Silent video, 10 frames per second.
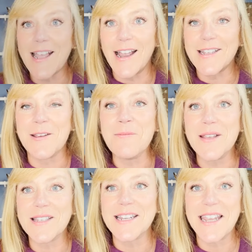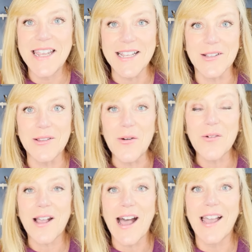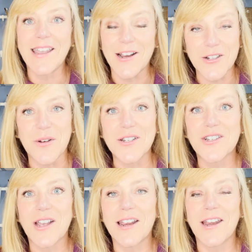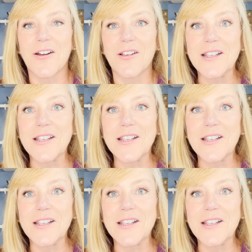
guy, Tim Misney, he's a local guy. He actually went to John Carroll.